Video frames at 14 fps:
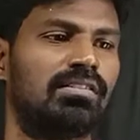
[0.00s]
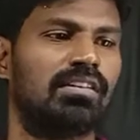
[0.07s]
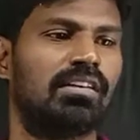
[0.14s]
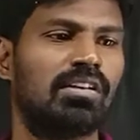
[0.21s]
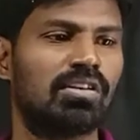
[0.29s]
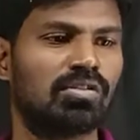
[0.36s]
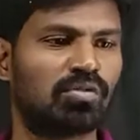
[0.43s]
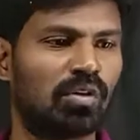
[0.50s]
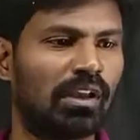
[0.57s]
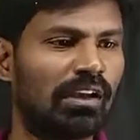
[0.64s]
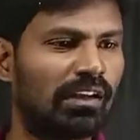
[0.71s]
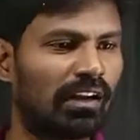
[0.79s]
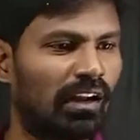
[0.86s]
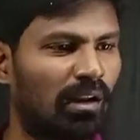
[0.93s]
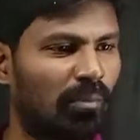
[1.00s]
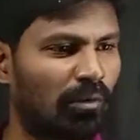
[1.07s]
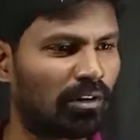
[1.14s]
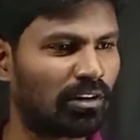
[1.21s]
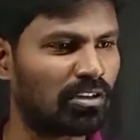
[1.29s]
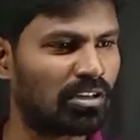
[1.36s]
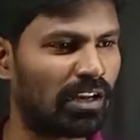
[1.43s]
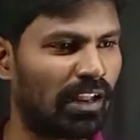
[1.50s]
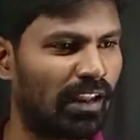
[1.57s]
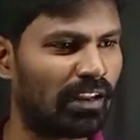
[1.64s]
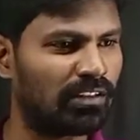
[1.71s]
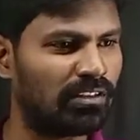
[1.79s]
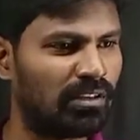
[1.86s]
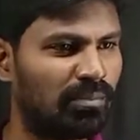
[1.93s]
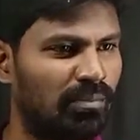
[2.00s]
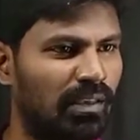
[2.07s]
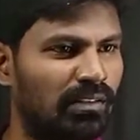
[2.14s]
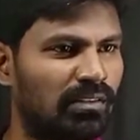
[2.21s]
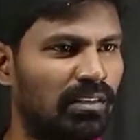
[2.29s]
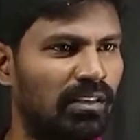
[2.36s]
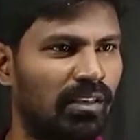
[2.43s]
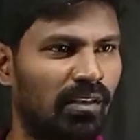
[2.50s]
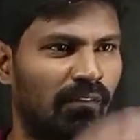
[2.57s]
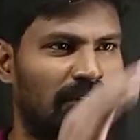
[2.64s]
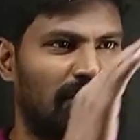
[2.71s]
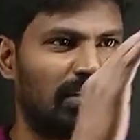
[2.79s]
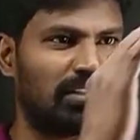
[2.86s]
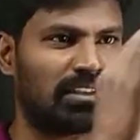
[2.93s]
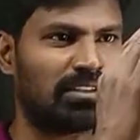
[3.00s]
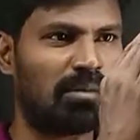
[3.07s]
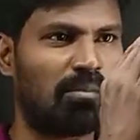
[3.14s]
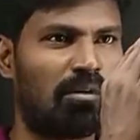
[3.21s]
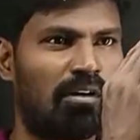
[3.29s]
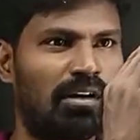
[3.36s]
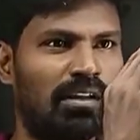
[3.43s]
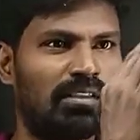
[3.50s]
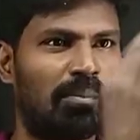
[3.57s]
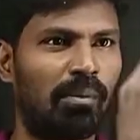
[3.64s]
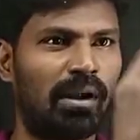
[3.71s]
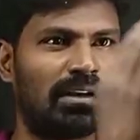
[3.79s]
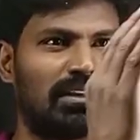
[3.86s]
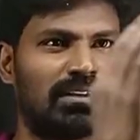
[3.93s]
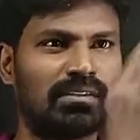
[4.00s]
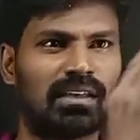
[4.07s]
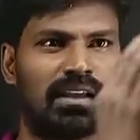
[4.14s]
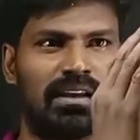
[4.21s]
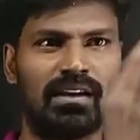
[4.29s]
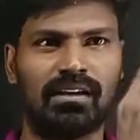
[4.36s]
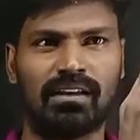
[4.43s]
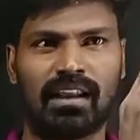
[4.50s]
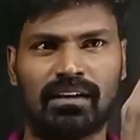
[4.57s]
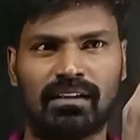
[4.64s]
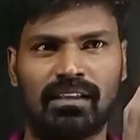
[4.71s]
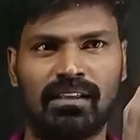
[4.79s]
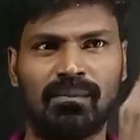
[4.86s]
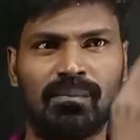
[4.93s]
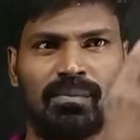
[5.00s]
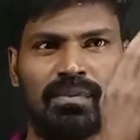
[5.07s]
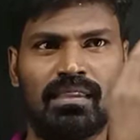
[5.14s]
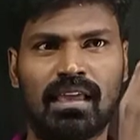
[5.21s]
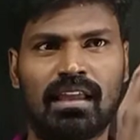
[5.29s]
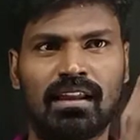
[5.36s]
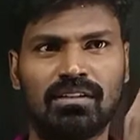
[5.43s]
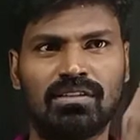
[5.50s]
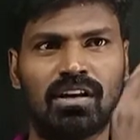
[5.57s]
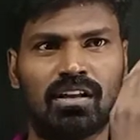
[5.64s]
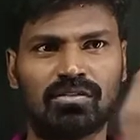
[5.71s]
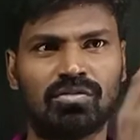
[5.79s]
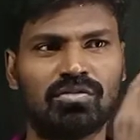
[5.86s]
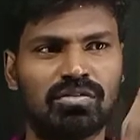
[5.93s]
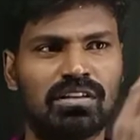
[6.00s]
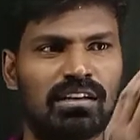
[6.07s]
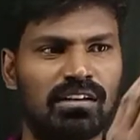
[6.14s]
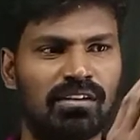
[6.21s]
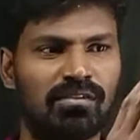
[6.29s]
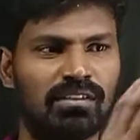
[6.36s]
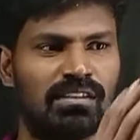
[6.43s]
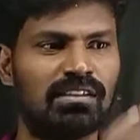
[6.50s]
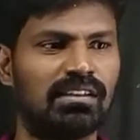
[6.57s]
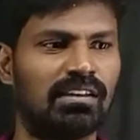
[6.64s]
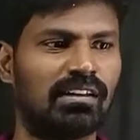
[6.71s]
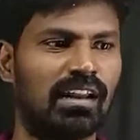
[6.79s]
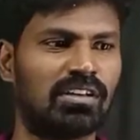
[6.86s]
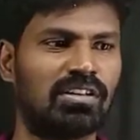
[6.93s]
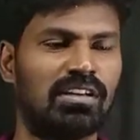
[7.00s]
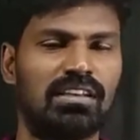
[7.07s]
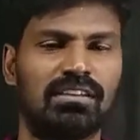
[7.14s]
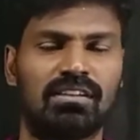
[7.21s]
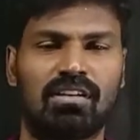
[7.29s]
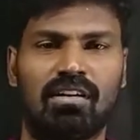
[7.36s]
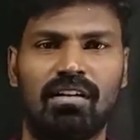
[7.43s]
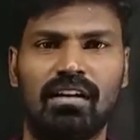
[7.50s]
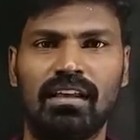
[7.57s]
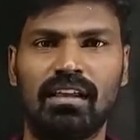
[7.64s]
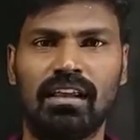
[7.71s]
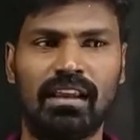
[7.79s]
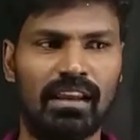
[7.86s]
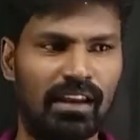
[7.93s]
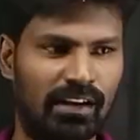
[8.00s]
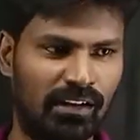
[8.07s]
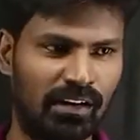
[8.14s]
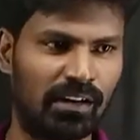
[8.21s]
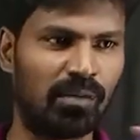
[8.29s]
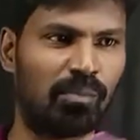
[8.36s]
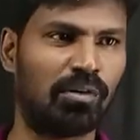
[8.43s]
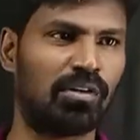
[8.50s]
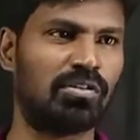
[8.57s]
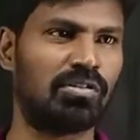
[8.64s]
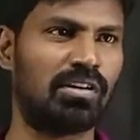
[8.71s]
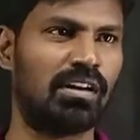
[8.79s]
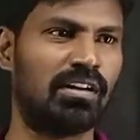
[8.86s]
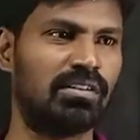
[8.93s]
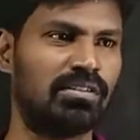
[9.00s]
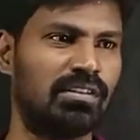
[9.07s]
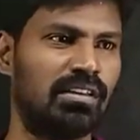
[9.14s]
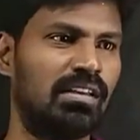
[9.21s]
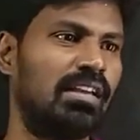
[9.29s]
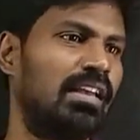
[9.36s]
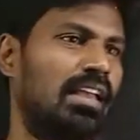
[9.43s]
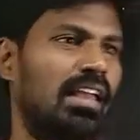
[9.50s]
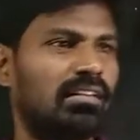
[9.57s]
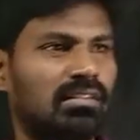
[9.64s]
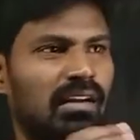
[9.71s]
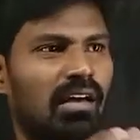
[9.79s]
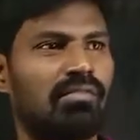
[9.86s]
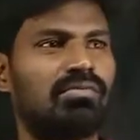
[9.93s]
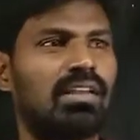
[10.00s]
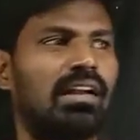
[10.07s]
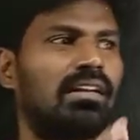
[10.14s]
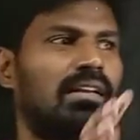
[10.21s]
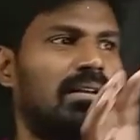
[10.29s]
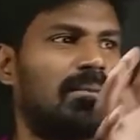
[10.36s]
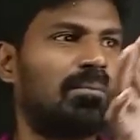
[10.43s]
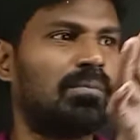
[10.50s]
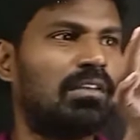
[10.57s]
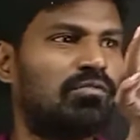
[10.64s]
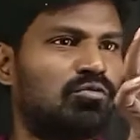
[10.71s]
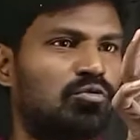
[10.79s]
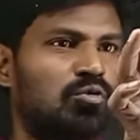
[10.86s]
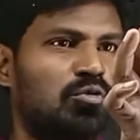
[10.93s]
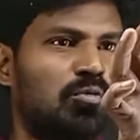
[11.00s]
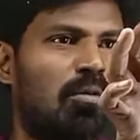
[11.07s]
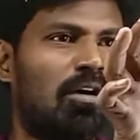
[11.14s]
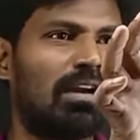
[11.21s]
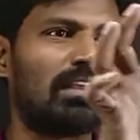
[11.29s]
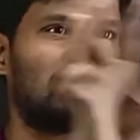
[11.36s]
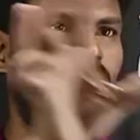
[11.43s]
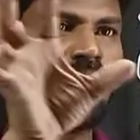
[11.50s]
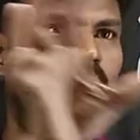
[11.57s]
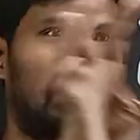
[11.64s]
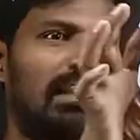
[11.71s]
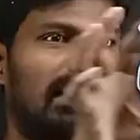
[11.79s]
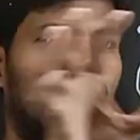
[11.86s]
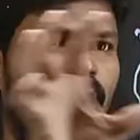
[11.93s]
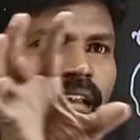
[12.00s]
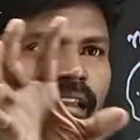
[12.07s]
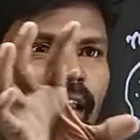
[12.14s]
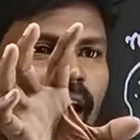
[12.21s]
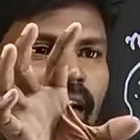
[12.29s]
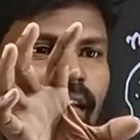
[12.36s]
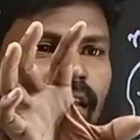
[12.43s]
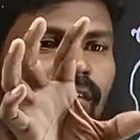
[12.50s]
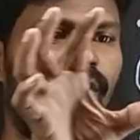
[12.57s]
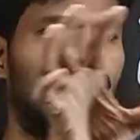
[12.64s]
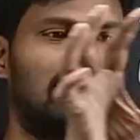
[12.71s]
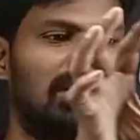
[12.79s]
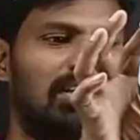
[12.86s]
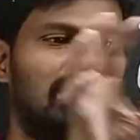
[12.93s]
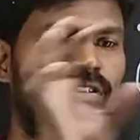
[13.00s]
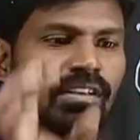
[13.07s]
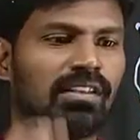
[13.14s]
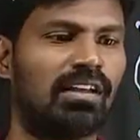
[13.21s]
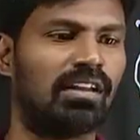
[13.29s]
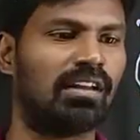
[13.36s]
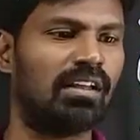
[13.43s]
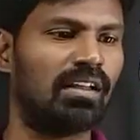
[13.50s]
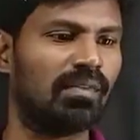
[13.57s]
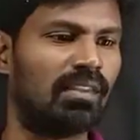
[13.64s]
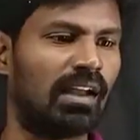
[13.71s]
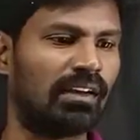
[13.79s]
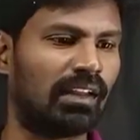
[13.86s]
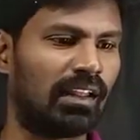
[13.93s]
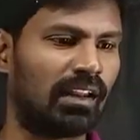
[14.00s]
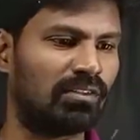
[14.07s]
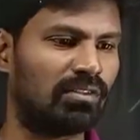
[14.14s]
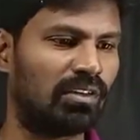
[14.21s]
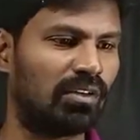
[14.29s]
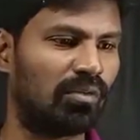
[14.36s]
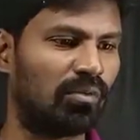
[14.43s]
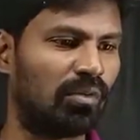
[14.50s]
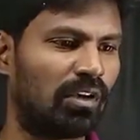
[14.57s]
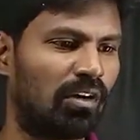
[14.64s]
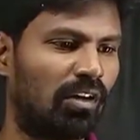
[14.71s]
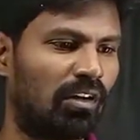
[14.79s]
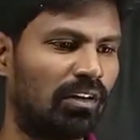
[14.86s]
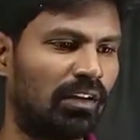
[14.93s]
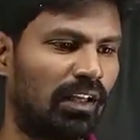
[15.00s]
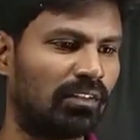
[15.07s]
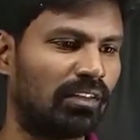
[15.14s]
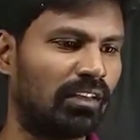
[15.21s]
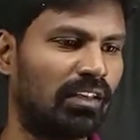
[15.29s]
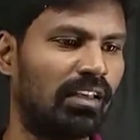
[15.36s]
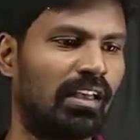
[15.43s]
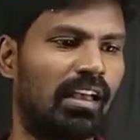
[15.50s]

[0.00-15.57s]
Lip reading: energy. So internal potential energy means within the body the particles are interacting. The energy associated with this interaction is called internal potential energy. Instead of that, if two bodies are interacting with each other, that energy we call it as